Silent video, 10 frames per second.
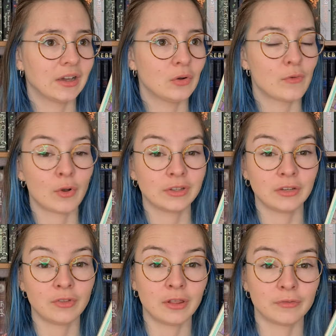overall I
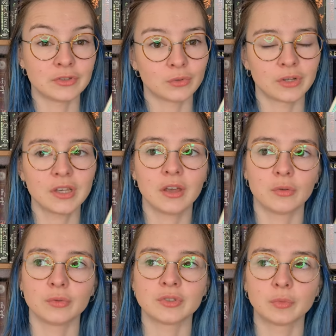did really love the story,
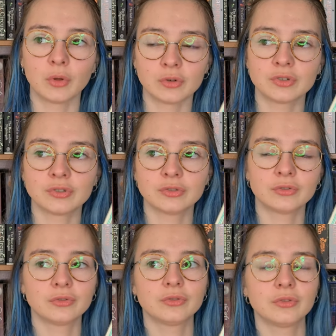although it's plot
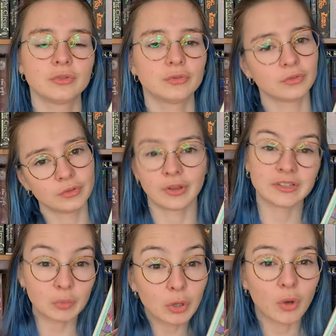there
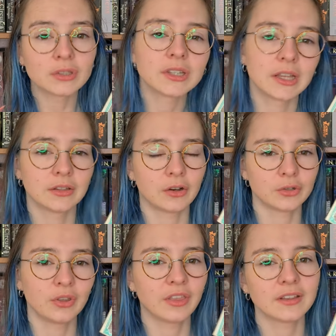is a plot and they are
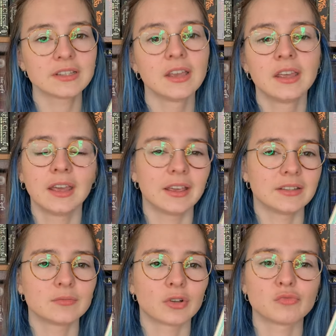doing things, it
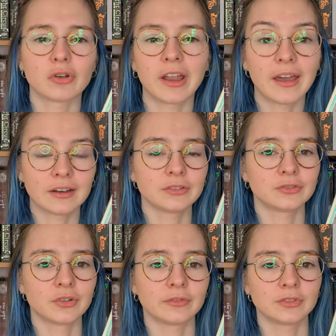is much more character
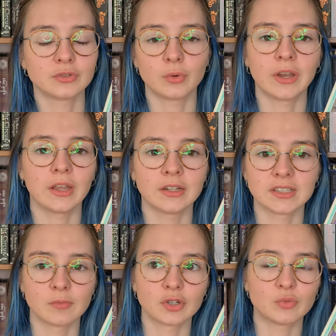driven story and
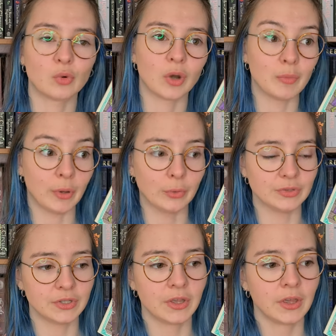it's much more
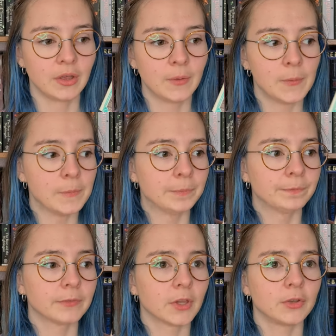about
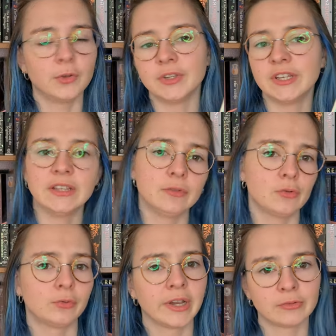good and
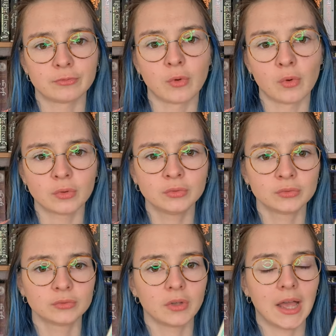evil, right and wrong,
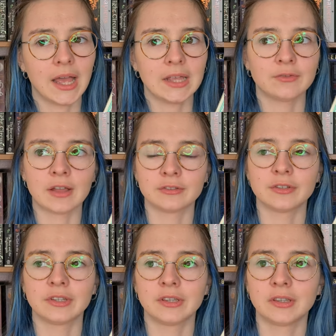rather
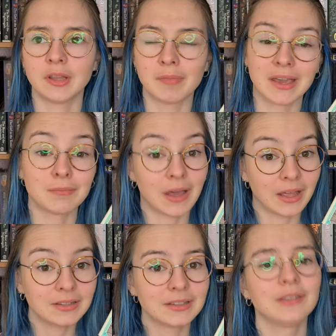than the big
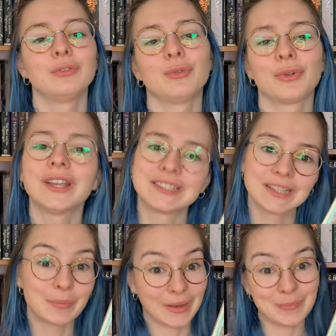bad, even though there is
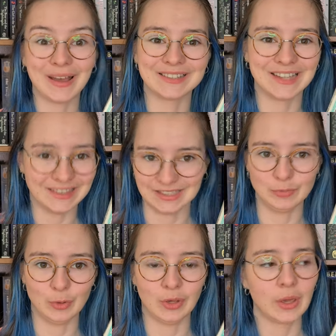a big bad in this
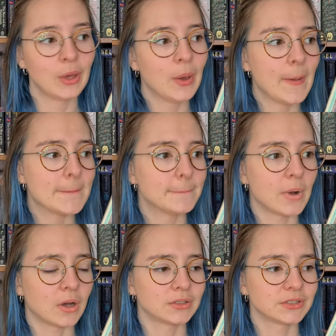book.
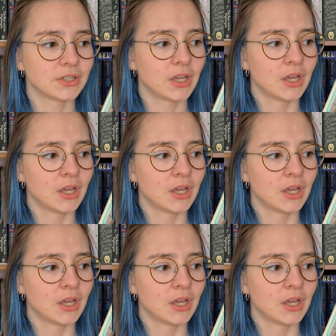But